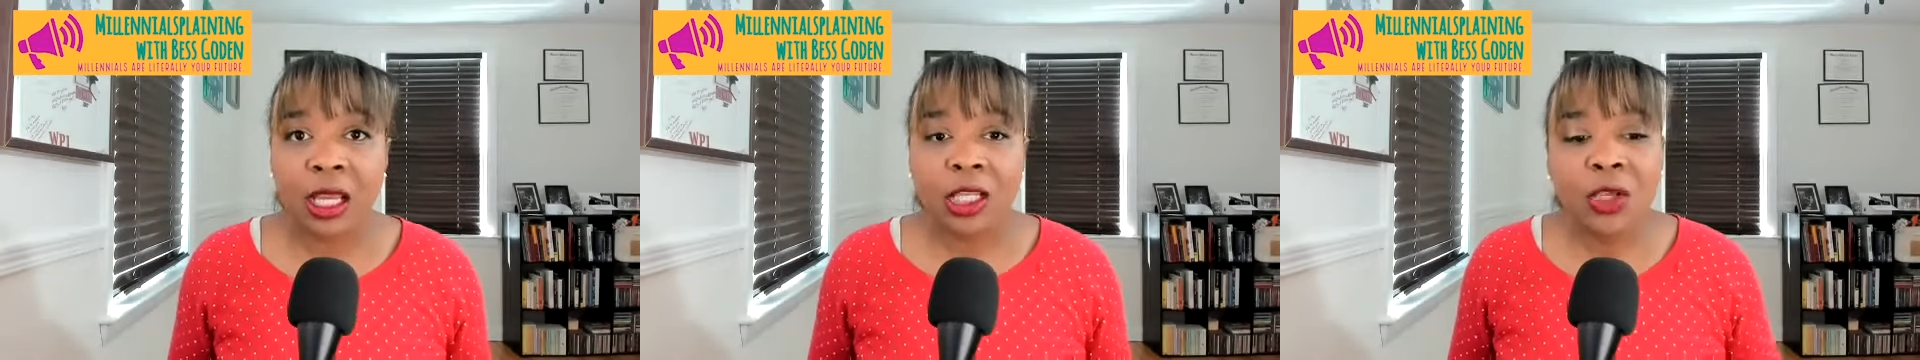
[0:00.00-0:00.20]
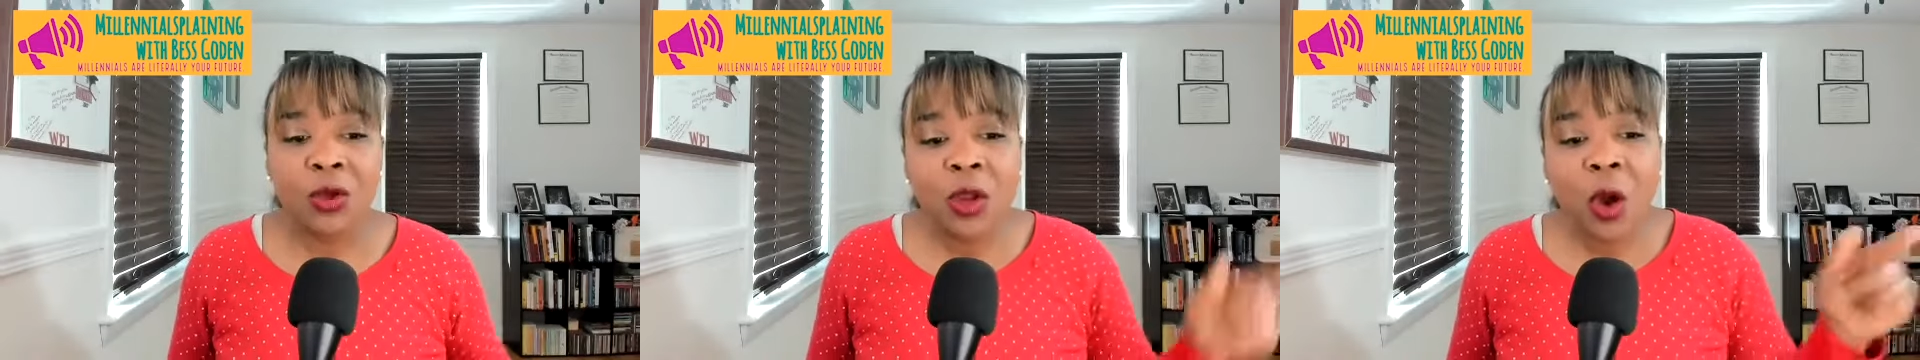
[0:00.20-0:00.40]

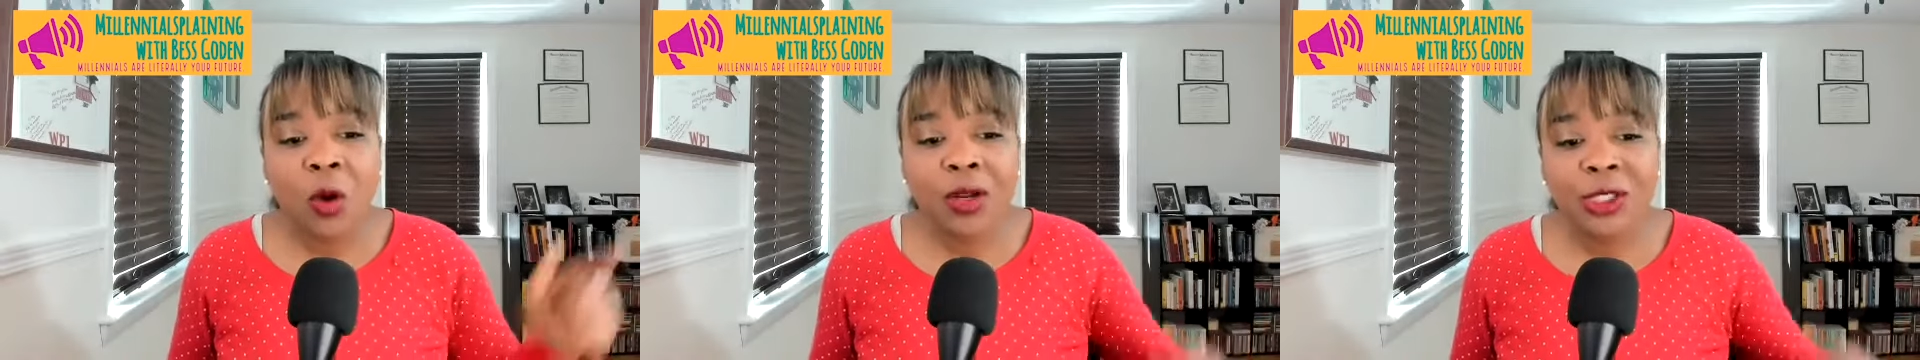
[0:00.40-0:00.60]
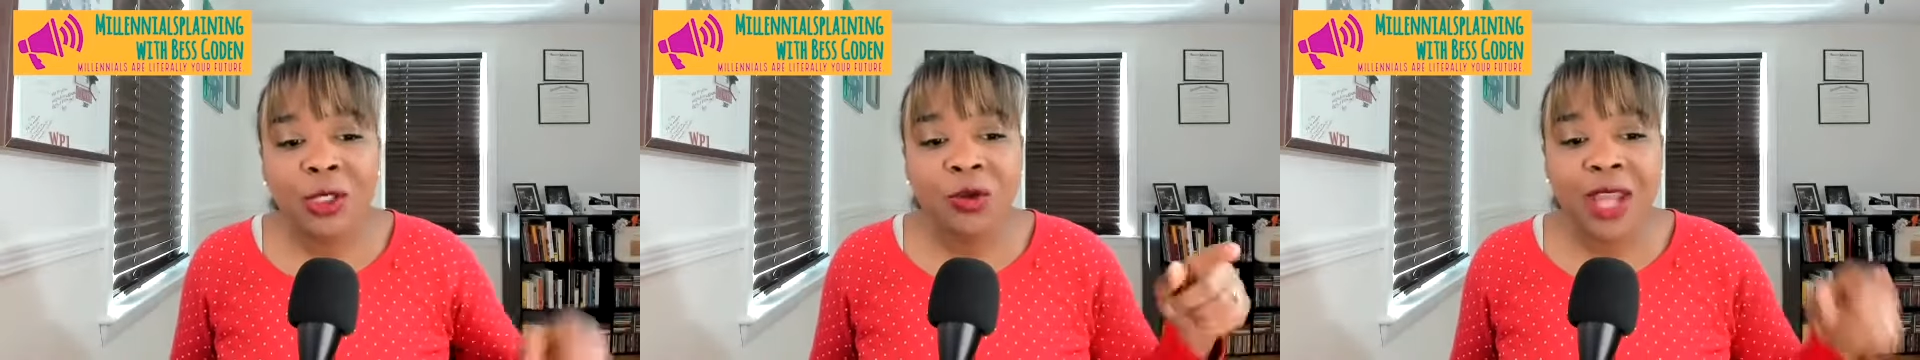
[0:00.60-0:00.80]
You
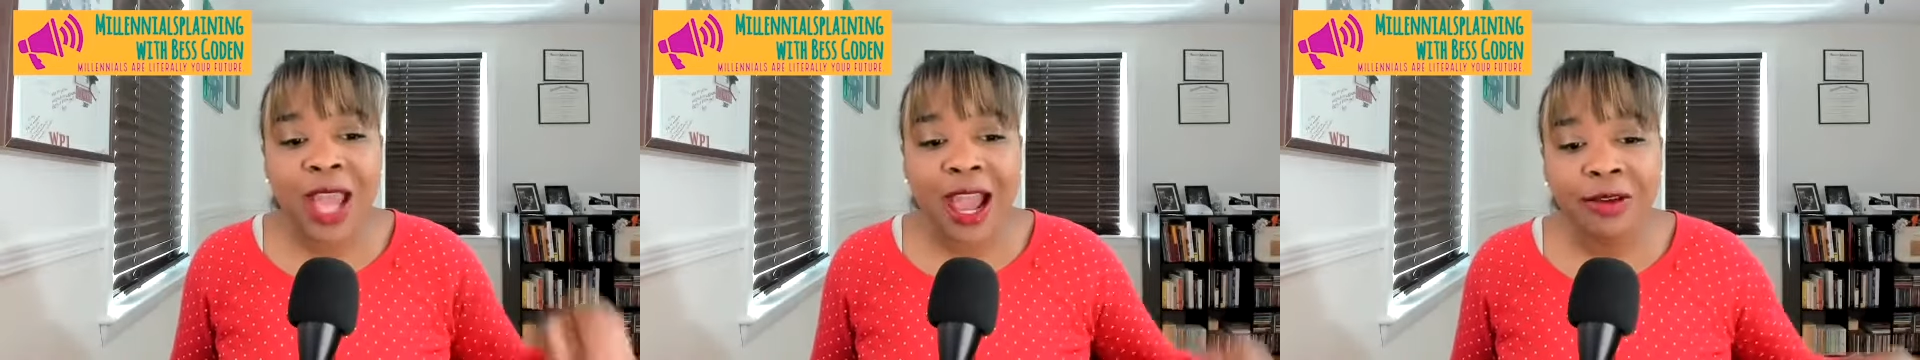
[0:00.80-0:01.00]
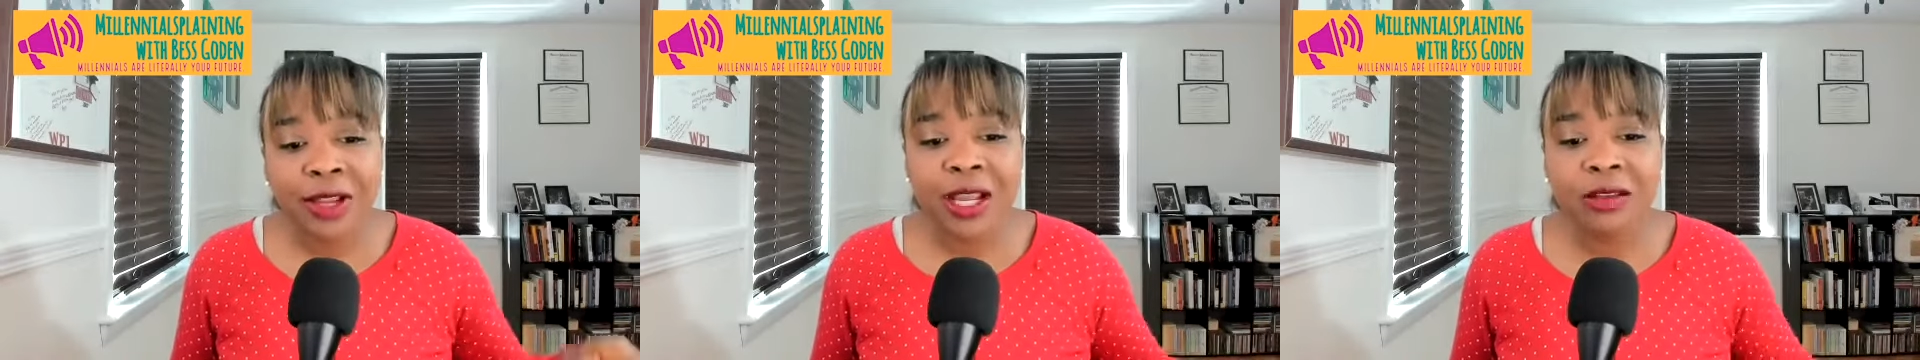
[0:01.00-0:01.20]
notice you
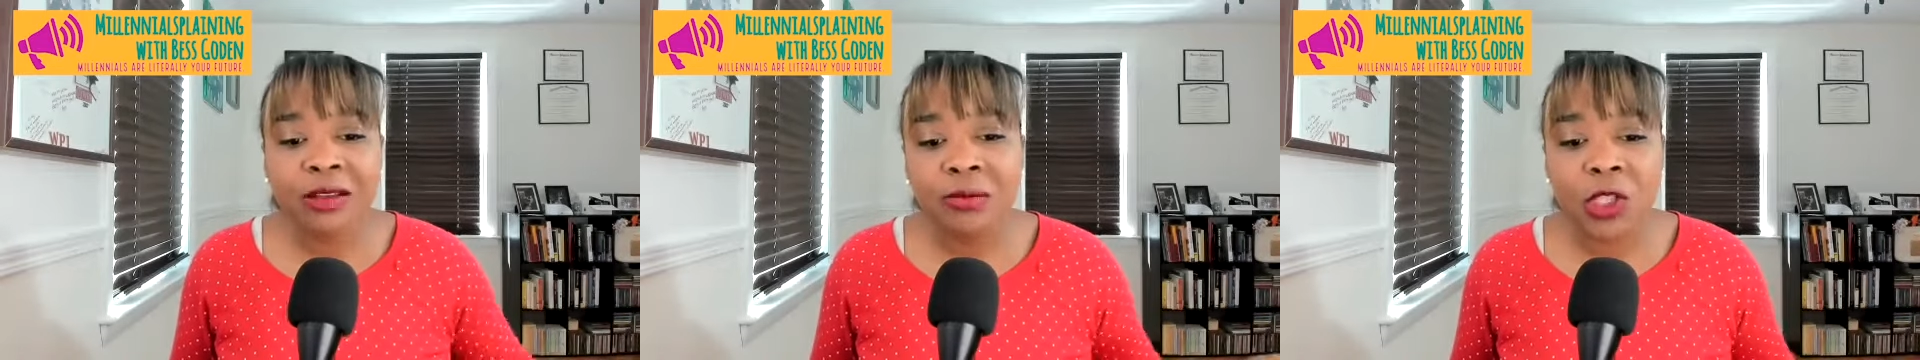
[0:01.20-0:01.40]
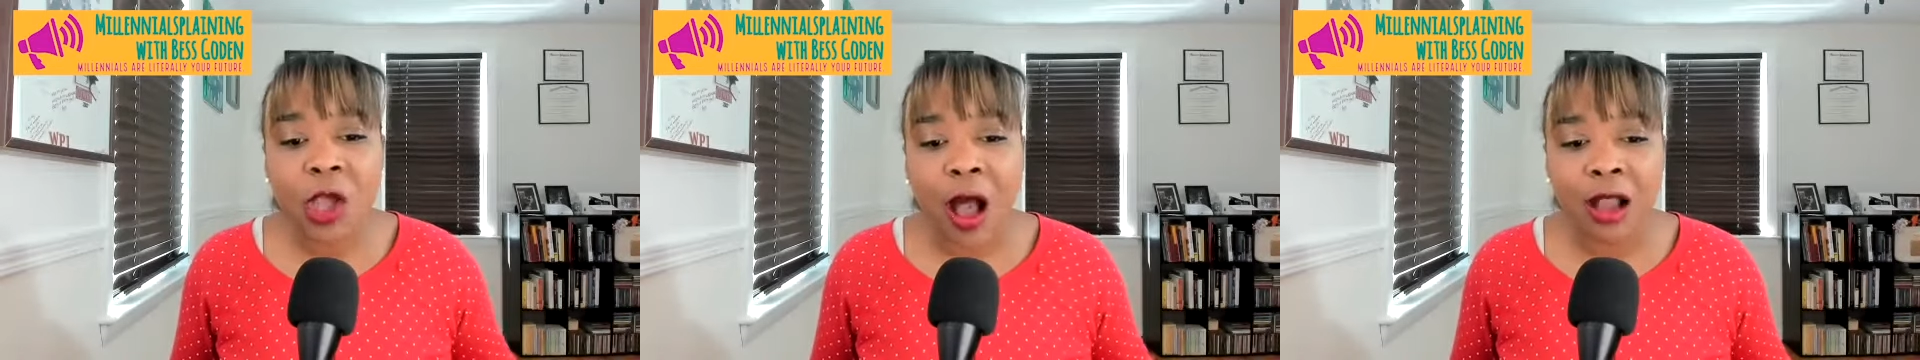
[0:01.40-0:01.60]
never hear
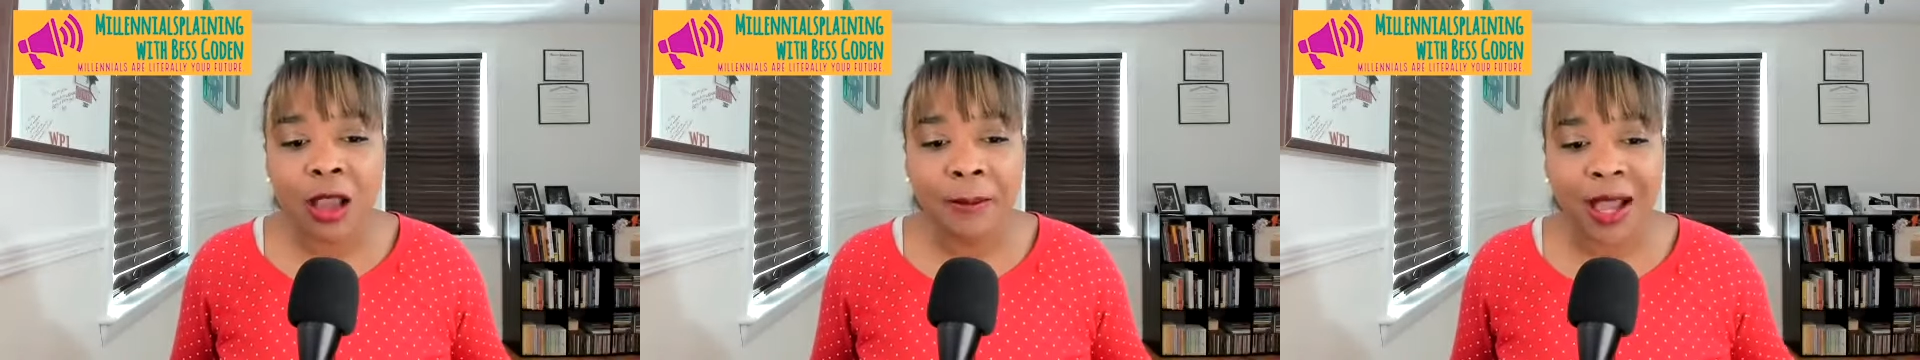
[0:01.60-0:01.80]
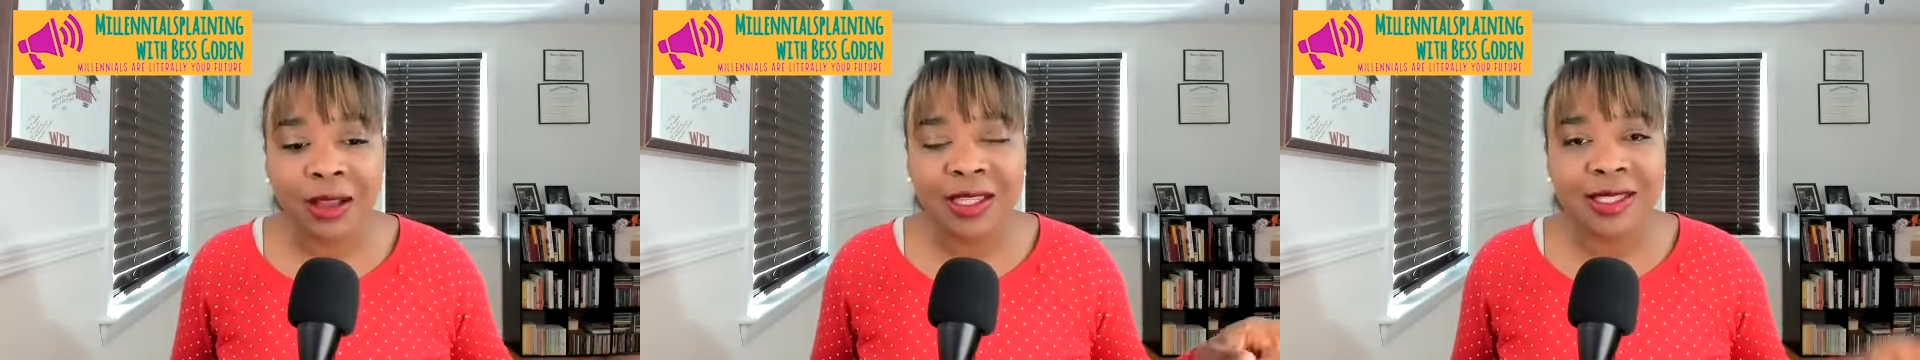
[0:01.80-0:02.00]
them talk
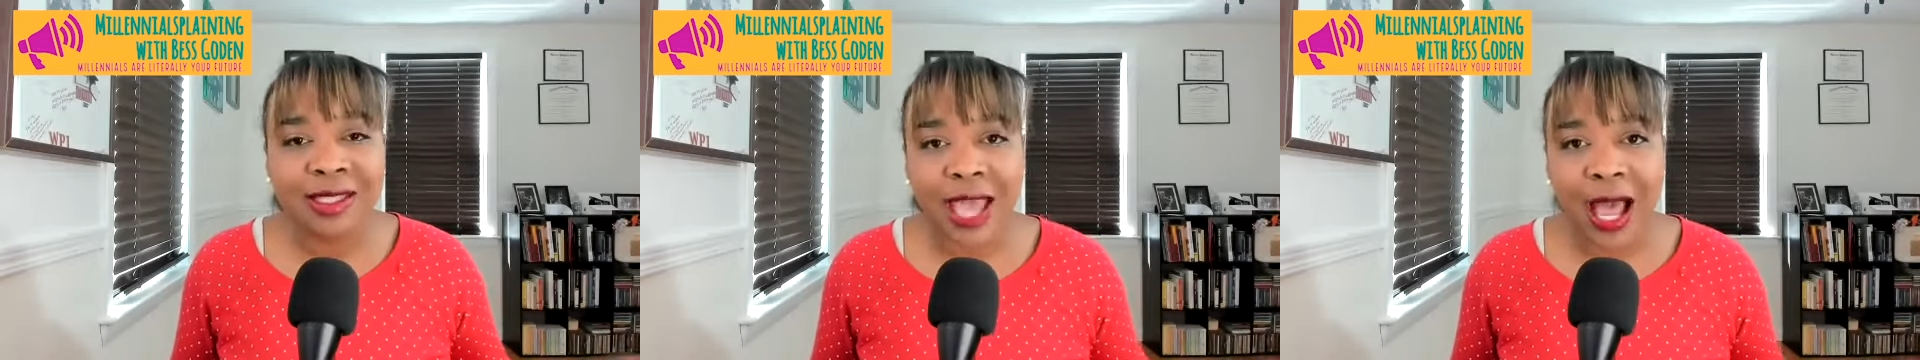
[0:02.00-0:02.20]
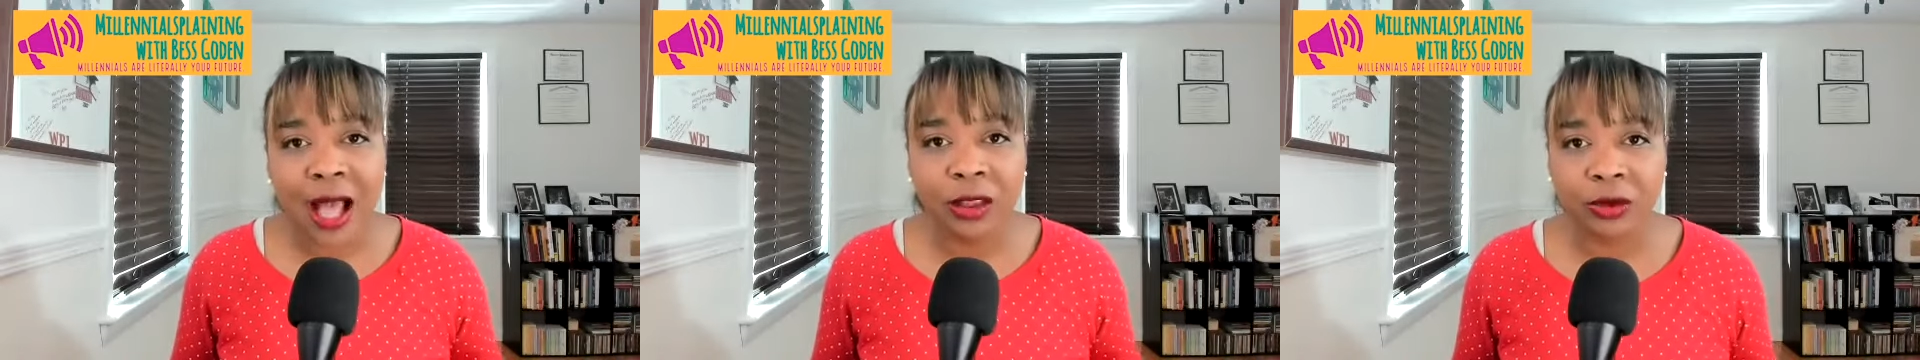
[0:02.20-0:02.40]
about the
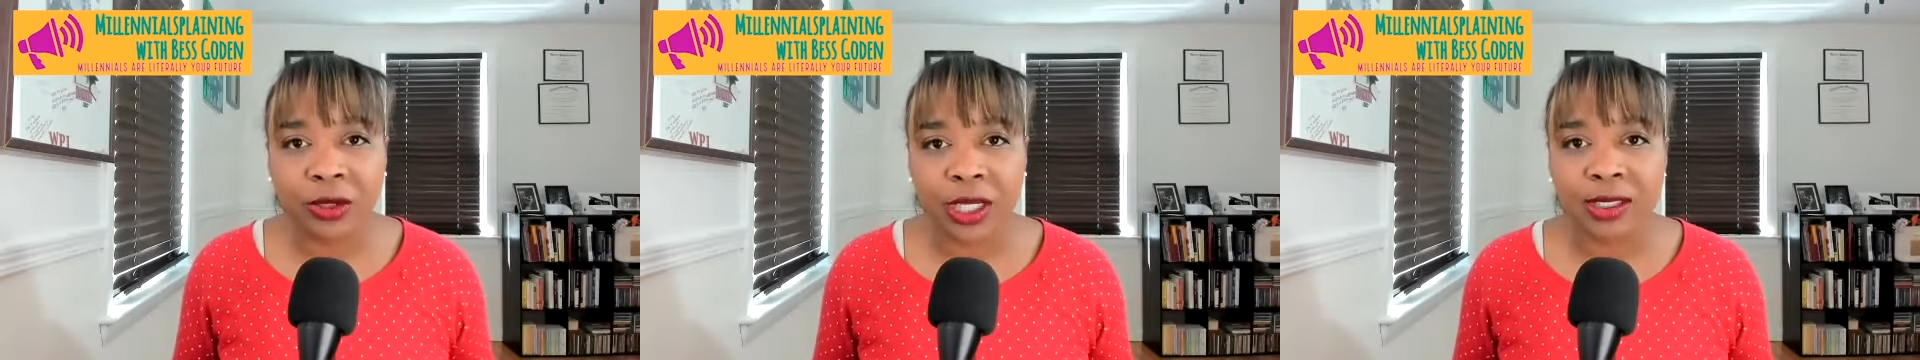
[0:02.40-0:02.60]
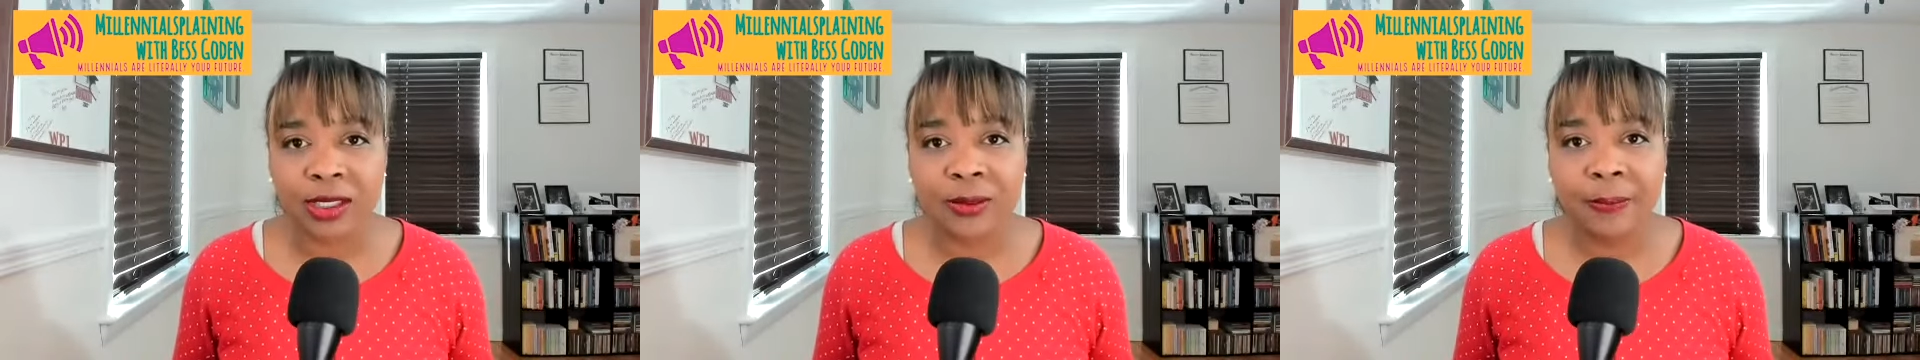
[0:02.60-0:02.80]

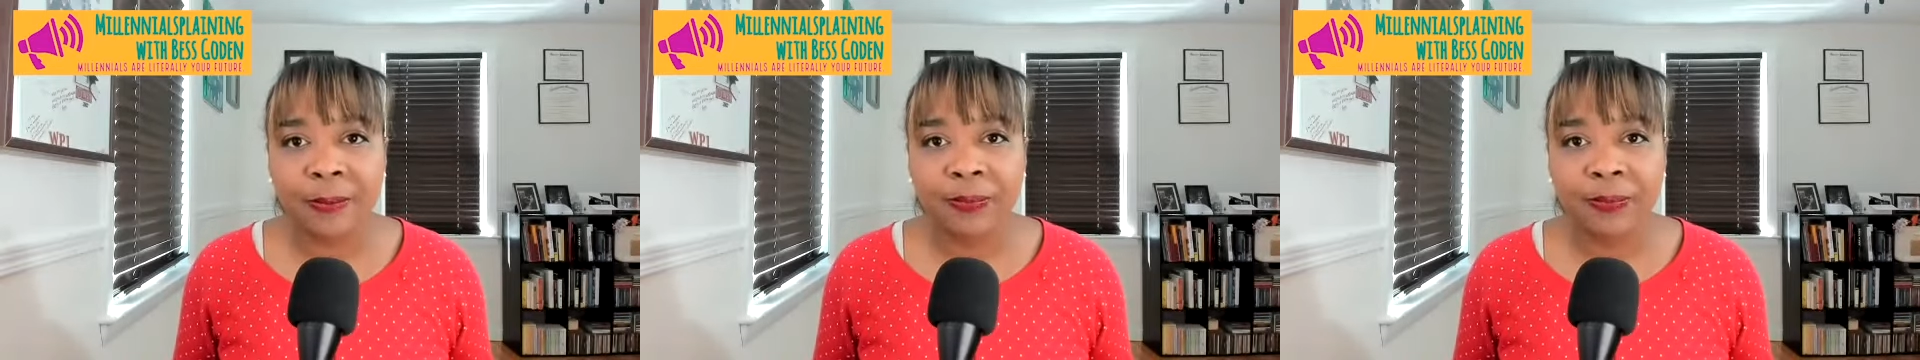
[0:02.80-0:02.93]
salaries.